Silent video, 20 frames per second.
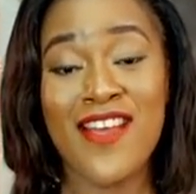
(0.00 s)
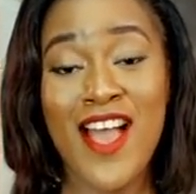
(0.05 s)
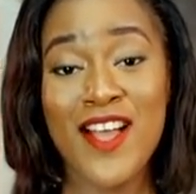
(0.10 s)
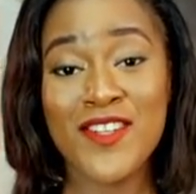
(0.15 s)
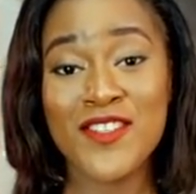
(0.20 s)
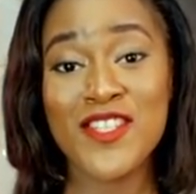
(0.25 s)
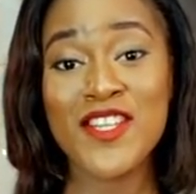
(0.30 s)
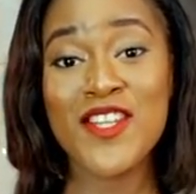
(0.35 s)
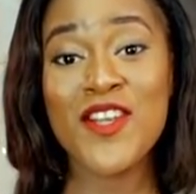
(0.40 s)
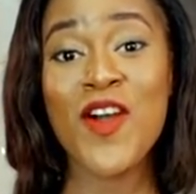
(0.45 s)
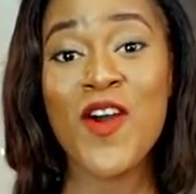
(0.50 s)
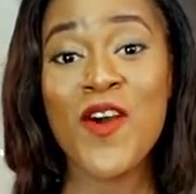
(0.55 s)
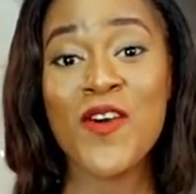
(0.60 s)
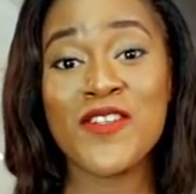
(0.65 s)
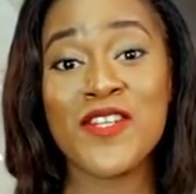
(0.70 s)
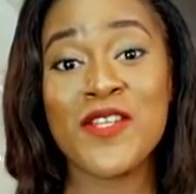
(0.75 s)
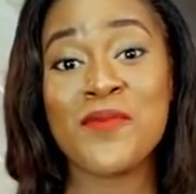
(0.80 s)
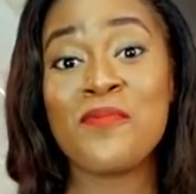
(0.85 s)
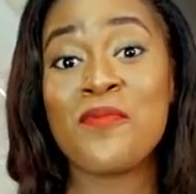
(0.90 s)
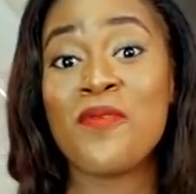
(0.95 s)
Actually
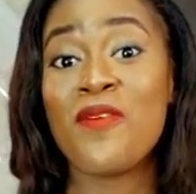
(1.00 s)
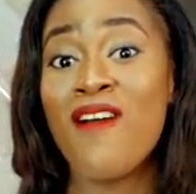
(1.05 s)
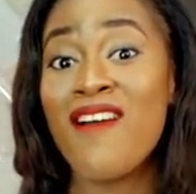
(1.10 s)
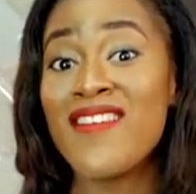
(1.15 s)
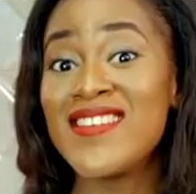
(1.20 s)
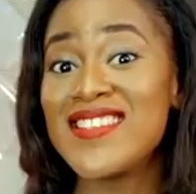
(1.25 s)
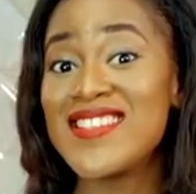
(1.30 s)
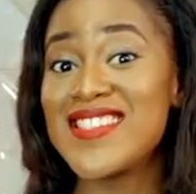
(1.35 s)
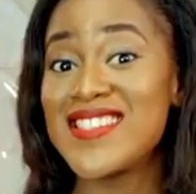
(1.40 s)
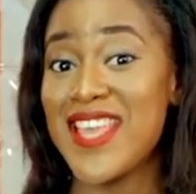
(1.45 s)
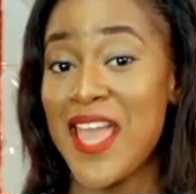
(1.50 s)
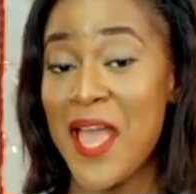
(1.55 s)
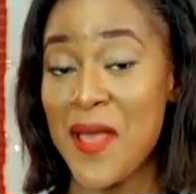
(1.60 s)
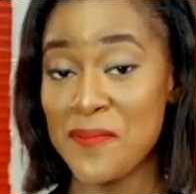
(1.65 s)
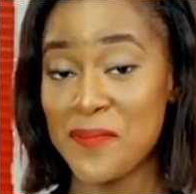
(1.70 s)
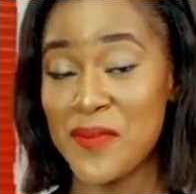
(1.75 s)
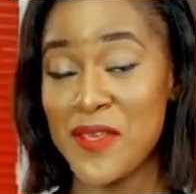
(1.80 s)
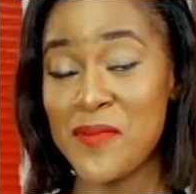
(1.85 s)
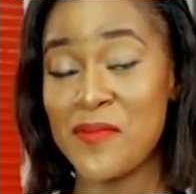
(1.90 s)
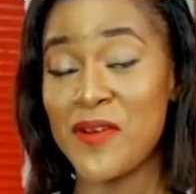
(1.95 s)
called it prawn
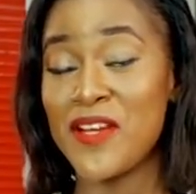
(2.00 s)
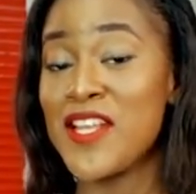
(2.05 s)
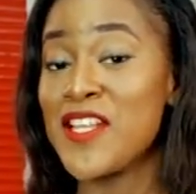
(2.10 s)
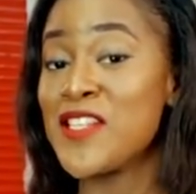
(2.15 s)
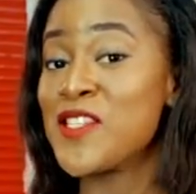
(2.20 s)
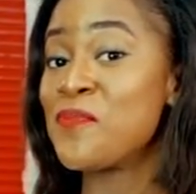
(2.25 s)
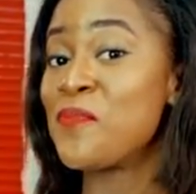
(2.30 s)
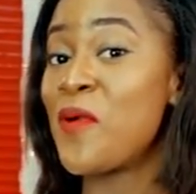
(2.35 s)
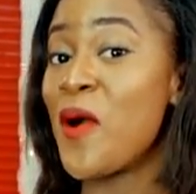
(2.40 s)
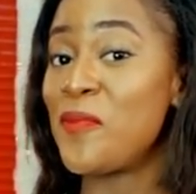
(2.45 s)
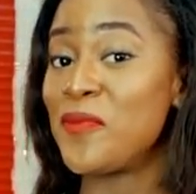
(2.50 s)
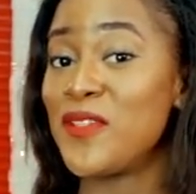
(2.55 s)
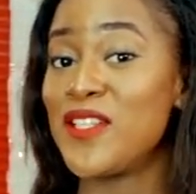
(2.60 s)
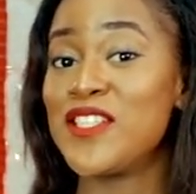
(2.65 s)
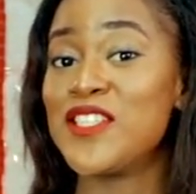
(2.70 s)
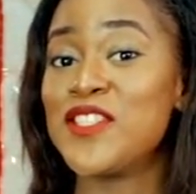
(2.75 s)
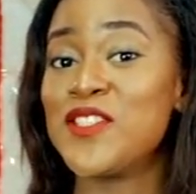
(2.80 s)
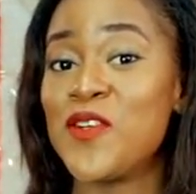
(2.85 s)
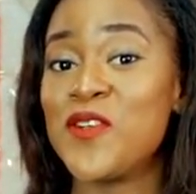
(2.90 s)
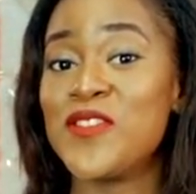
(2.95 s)
scampi, but it's
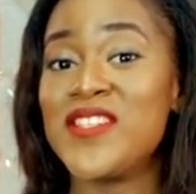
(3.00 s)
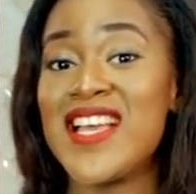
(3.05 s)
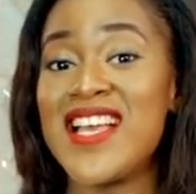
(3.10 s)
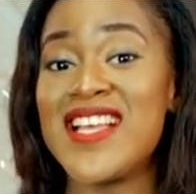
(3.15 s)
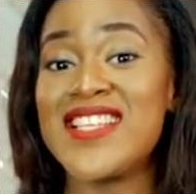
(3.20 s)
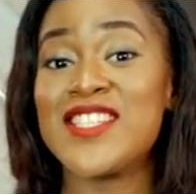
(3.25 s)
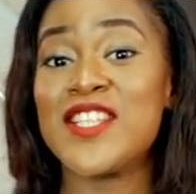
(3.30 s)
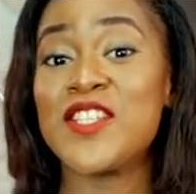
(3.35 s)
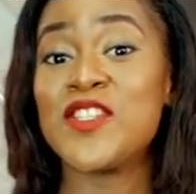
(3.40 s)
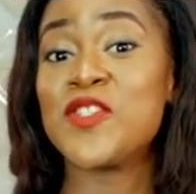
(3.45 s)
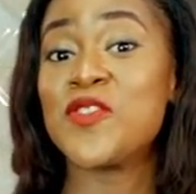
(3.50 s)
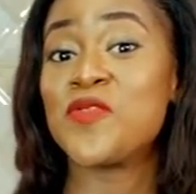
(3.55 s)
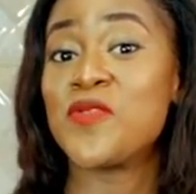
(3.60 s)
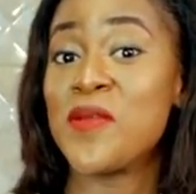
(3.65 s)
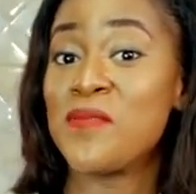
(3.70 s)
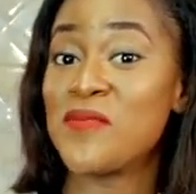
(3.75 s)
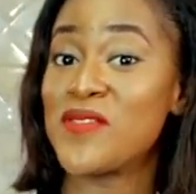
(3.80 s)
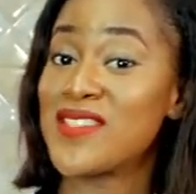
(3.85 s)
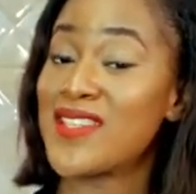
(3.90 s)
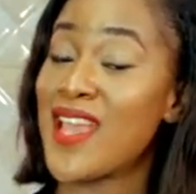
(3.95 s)
popularly known as
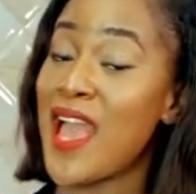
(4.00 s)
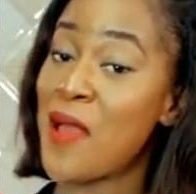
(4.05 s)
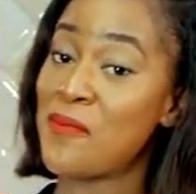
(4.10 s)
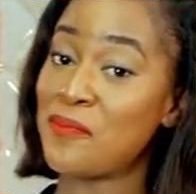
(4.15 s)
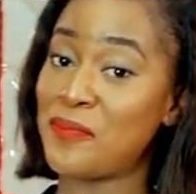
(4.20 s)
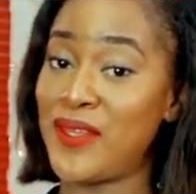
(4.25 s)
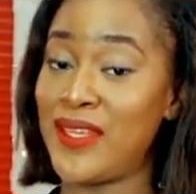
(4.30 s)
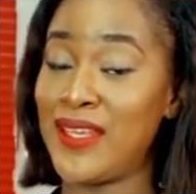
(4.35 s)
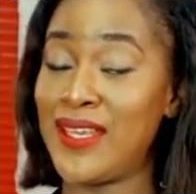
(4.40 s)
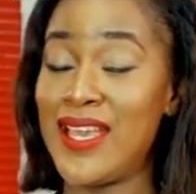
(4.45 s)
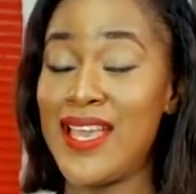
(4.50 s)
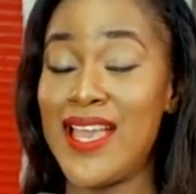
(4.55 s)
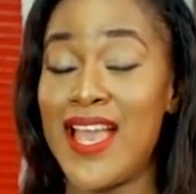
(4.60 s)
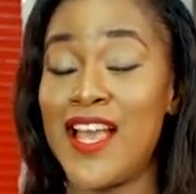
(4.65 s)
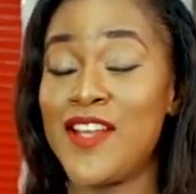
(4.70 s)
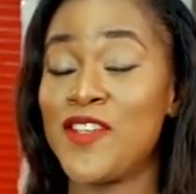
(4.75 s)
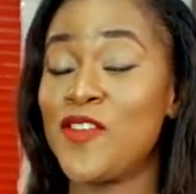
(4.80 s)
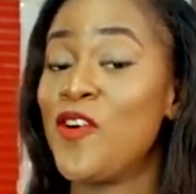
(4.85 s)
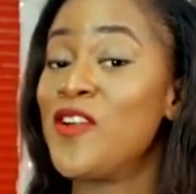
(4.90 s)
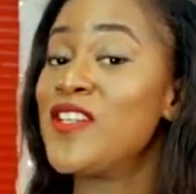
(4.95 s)
shrimp scampi,
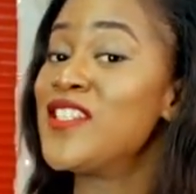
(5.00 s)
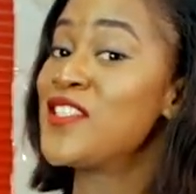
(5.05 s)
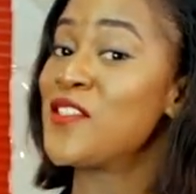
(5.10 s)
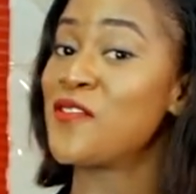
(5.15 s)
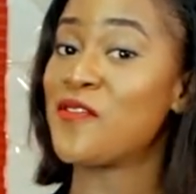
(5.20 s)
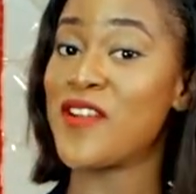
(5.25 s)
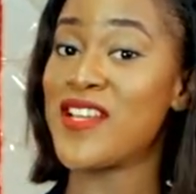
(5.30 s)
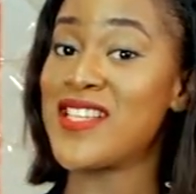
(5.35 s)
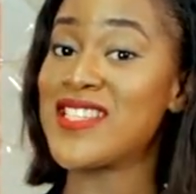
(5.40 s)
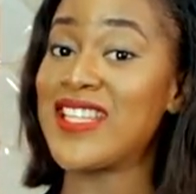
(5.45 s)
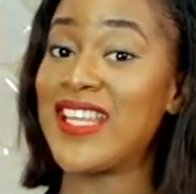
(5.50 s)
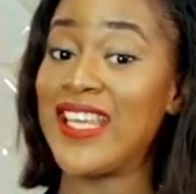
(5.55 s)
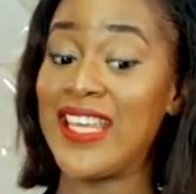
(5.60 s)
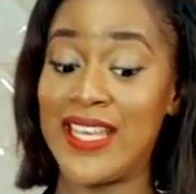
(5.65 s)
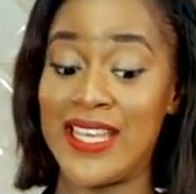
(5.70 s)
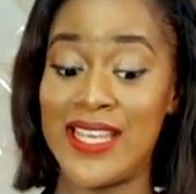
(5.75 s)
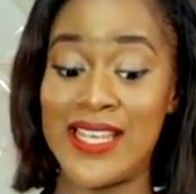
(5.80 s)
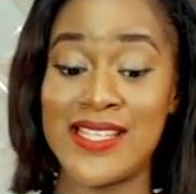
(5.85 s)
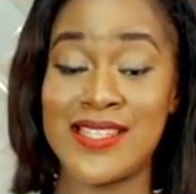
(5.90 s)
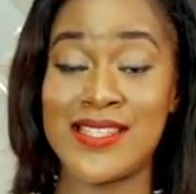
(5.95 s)
and the only difference
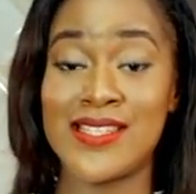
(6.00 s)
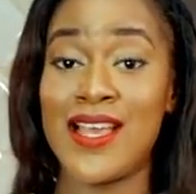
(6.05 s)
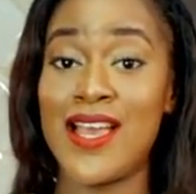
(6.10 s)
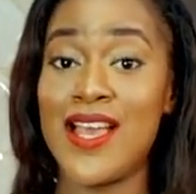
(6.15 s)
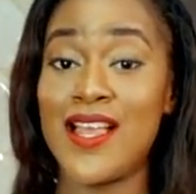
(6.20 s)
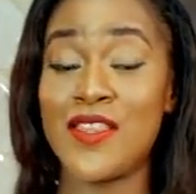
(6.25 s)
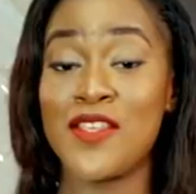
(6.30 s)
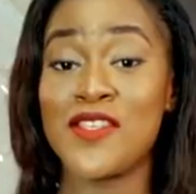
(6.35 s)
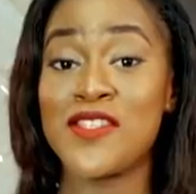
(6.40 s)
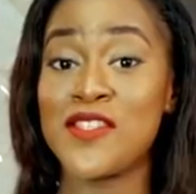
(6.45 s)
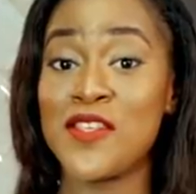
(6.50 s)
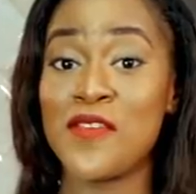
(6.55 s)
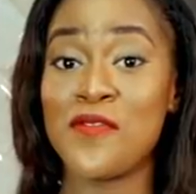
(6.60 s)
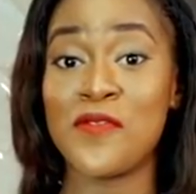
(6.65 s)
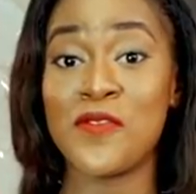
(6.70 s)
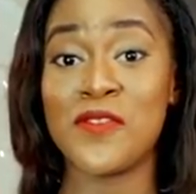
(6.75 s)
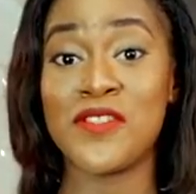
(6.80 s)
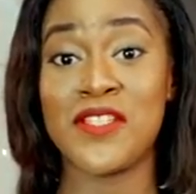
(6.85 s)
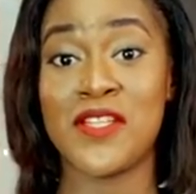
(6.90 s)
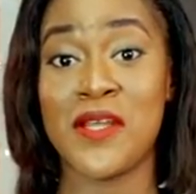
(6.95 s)
is the
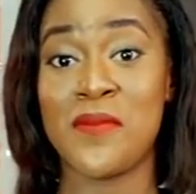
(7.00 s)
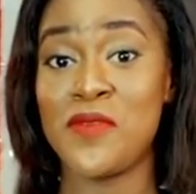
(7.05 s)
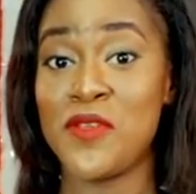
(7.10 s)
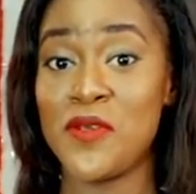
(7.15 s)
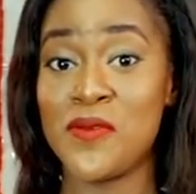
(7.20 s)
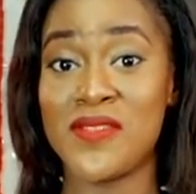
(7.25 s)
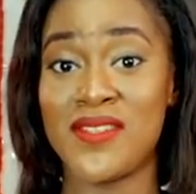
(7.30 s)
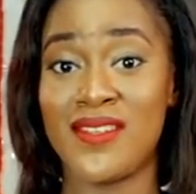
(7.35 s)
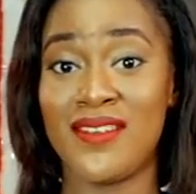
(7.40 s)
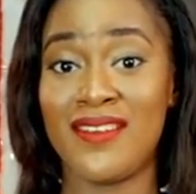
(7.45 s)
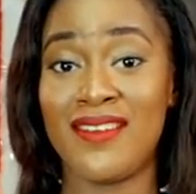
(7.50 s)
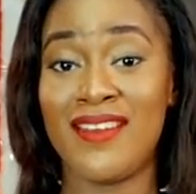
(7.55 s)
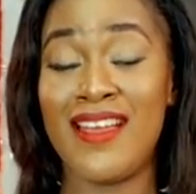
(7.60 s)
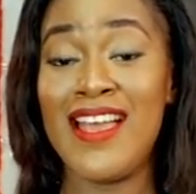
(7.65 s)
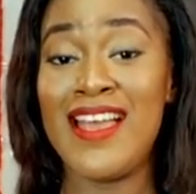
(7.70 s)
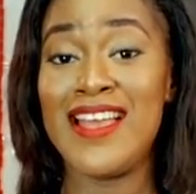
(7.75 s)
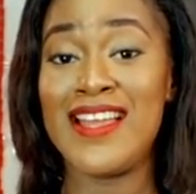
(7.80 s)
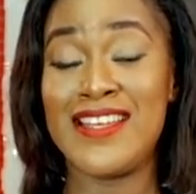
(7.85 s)
seafood that I'm using.